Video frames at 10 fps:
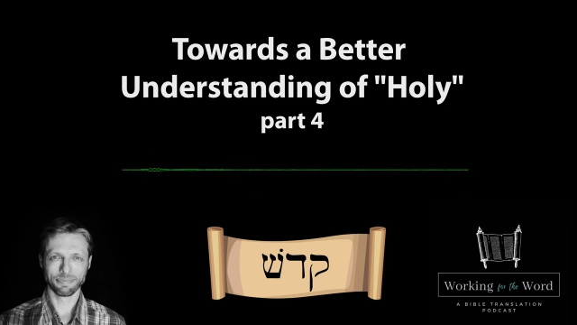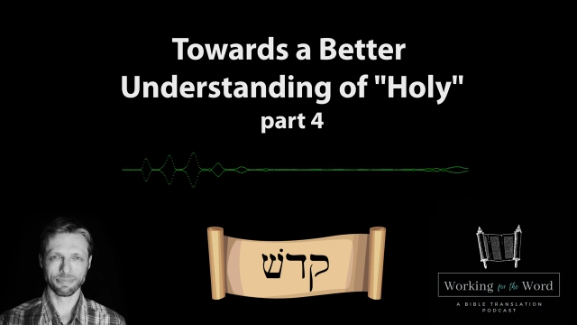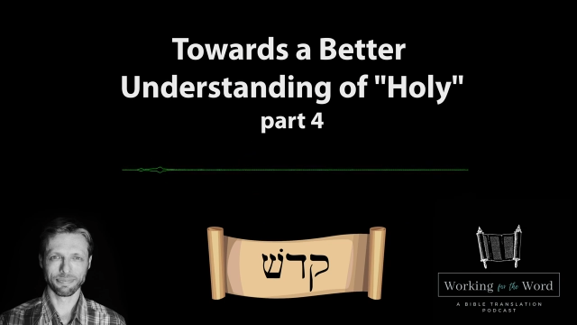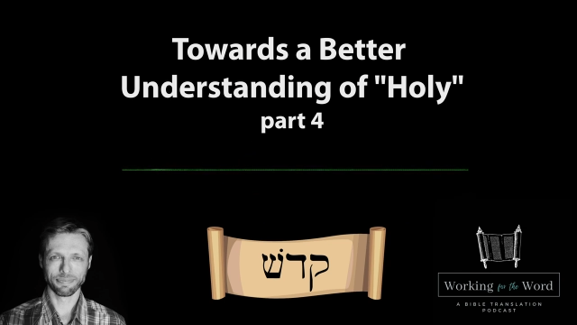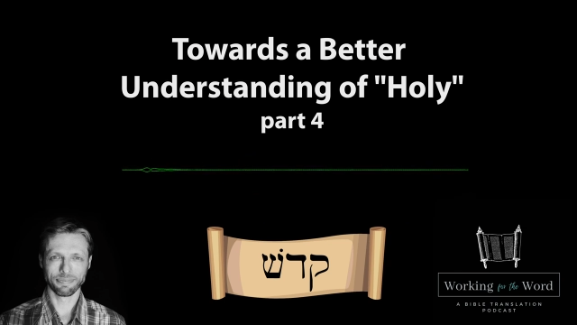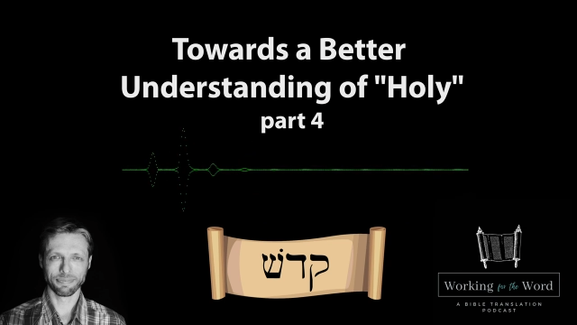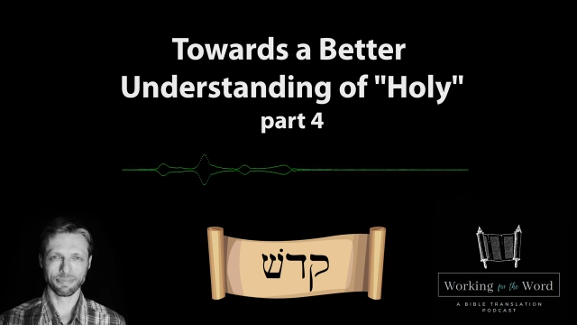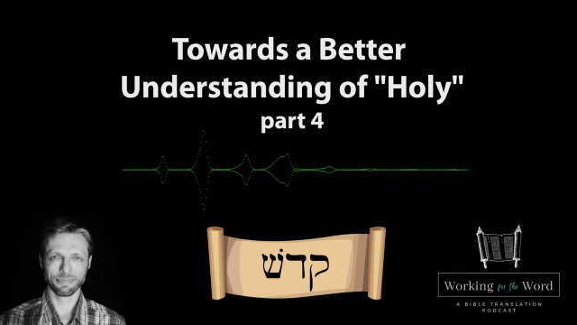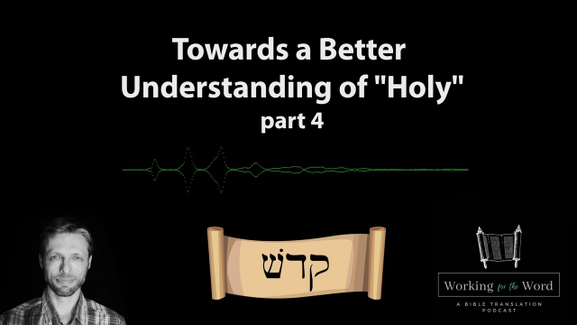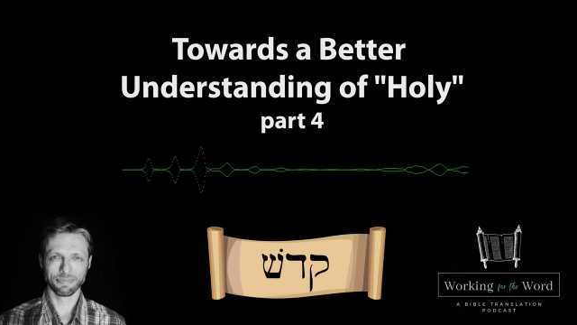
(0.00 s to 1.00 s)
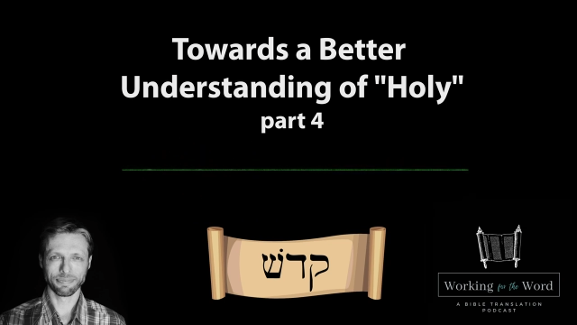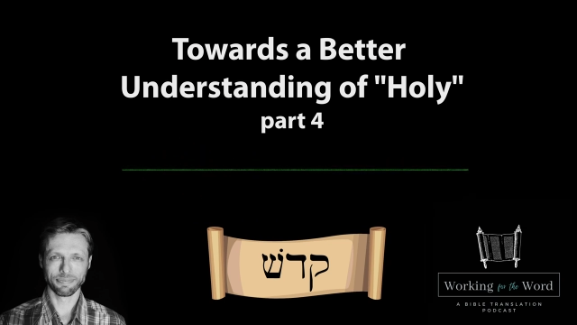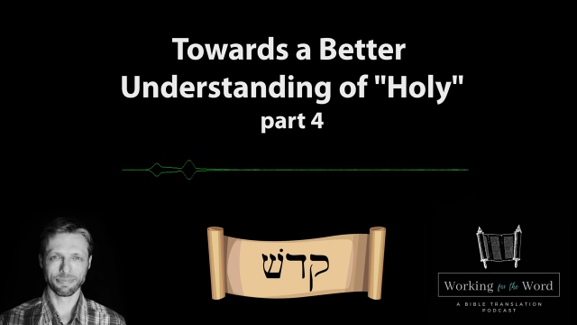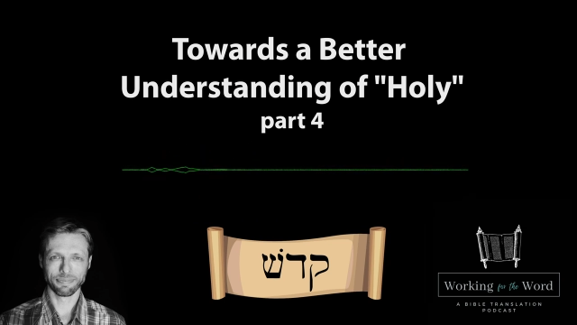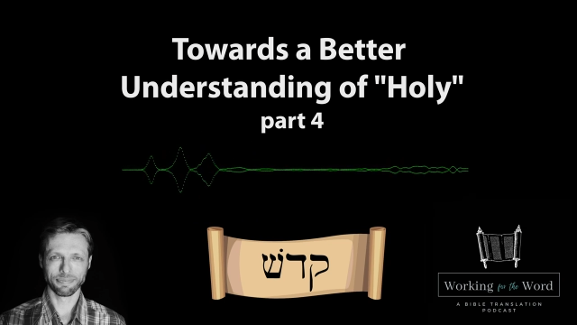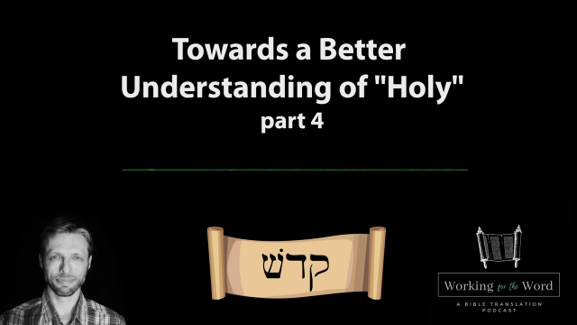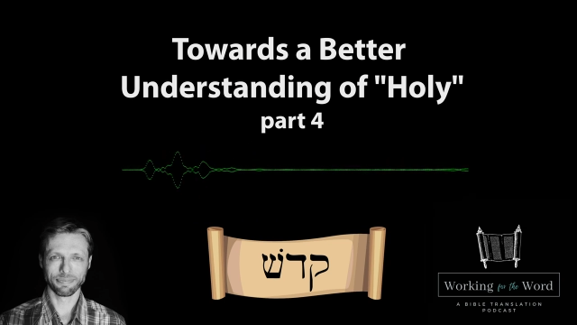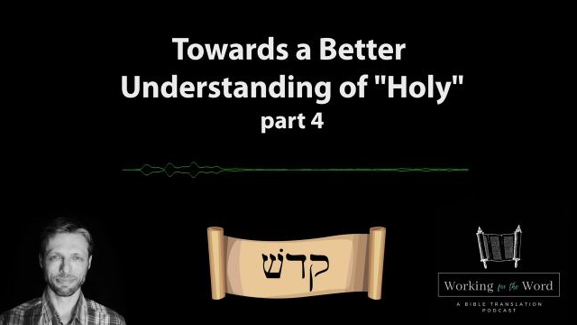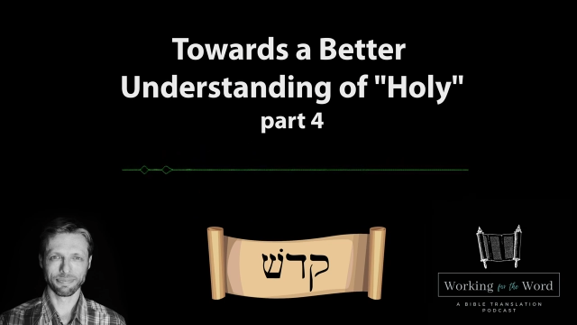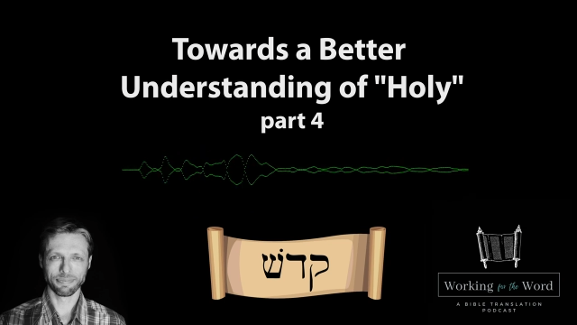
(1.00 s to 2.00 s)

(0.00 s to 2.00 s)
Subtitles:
(no lip movement)